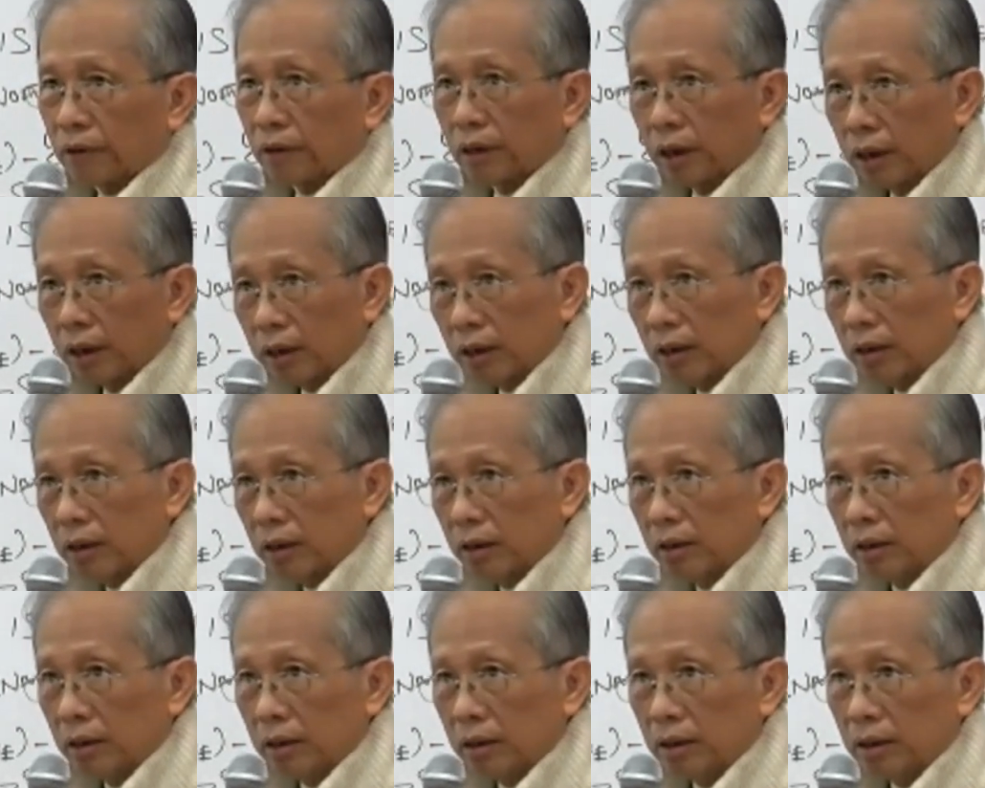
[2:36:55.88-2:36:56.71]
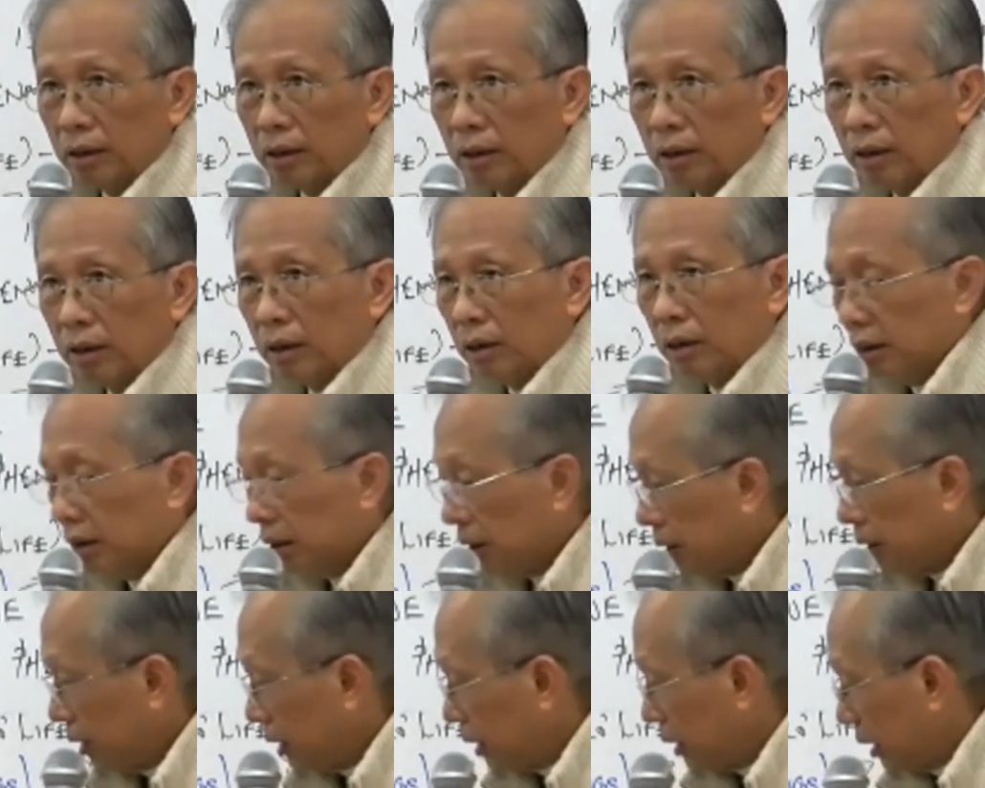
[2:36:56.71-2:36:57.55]
Clear?
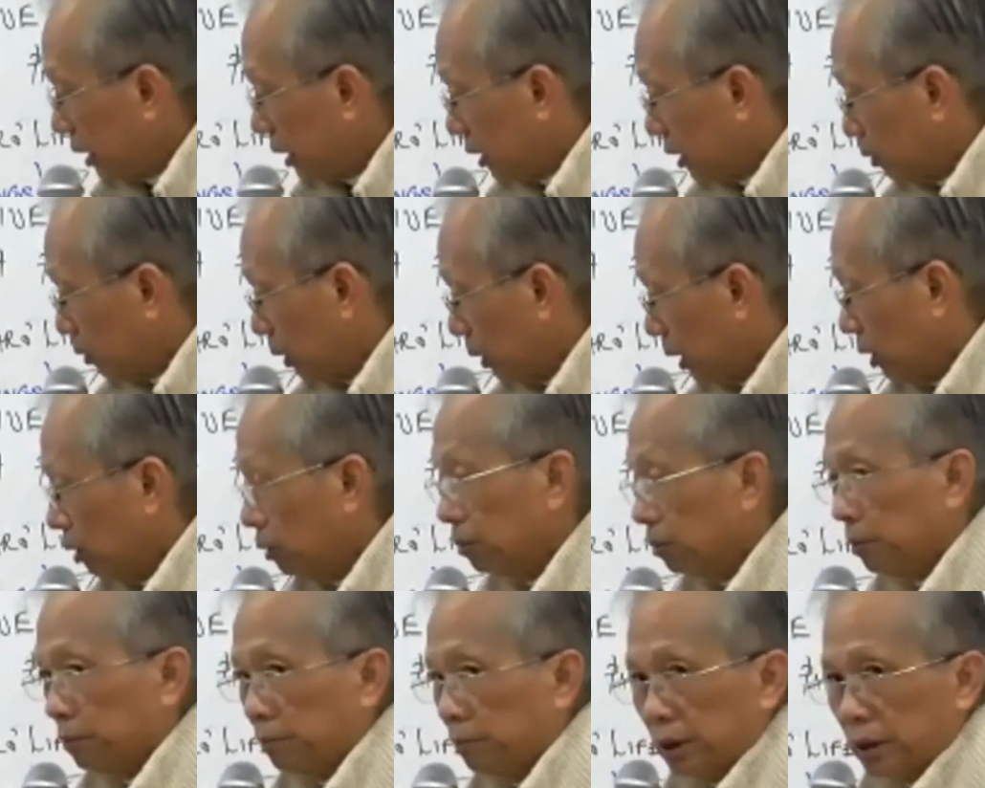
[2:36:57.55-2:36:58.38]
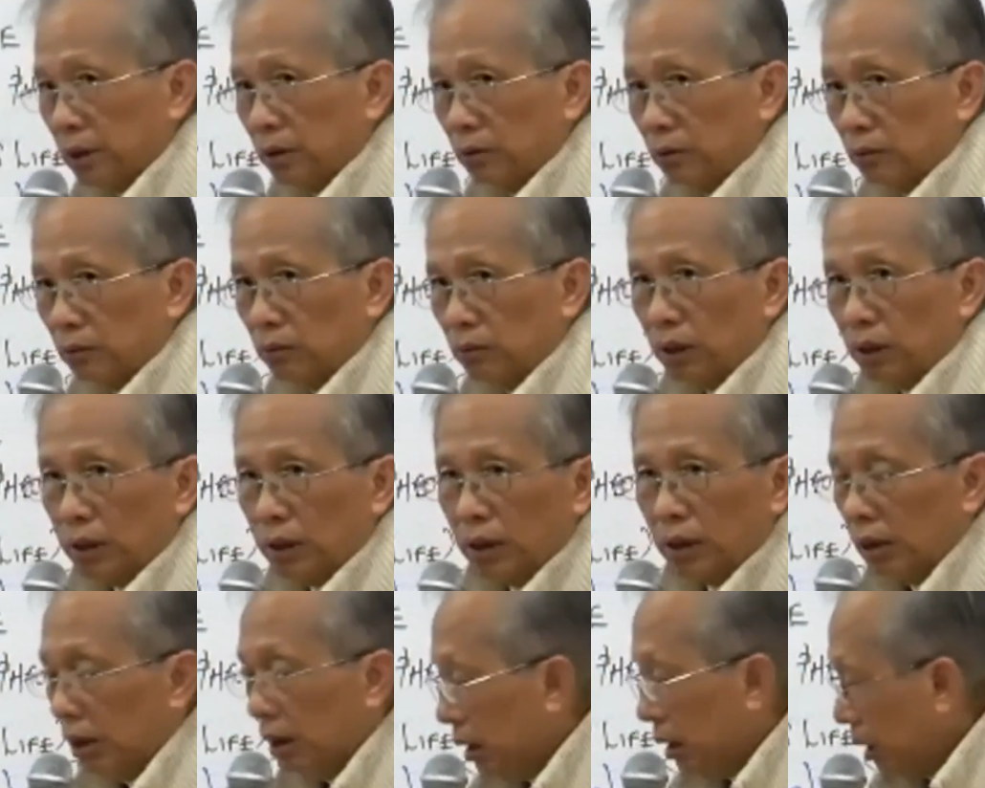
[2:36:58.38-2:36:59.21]
This is what human beings do.
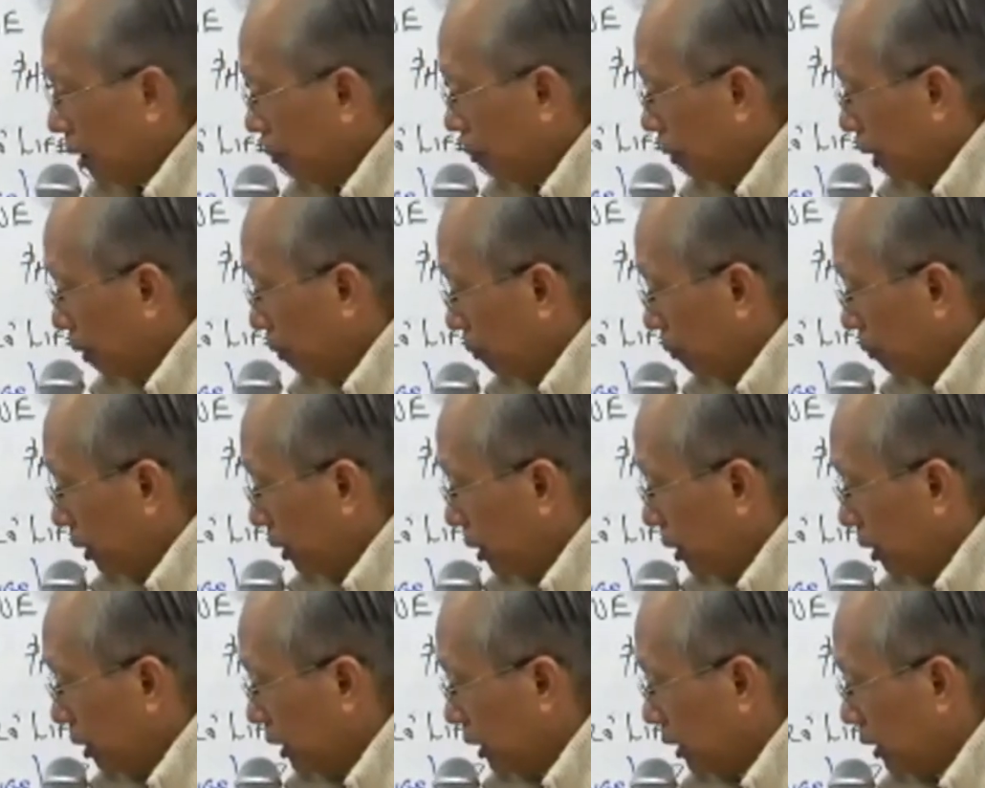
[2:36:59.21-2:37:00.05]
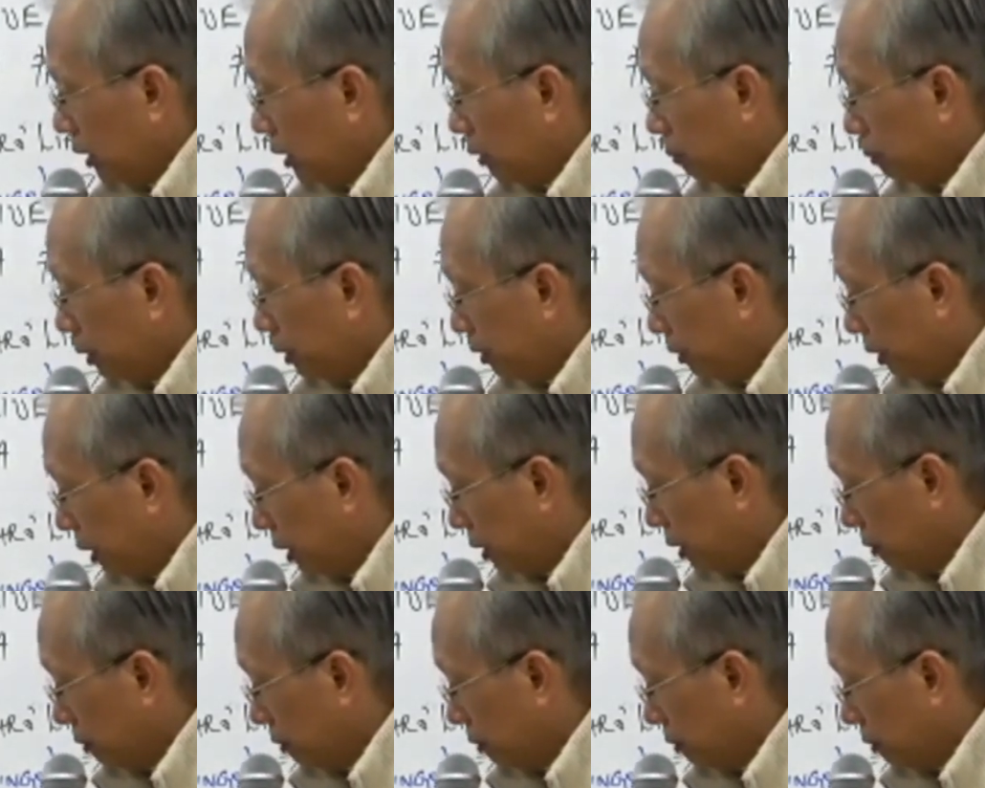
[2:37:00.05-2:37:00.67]
But because since birth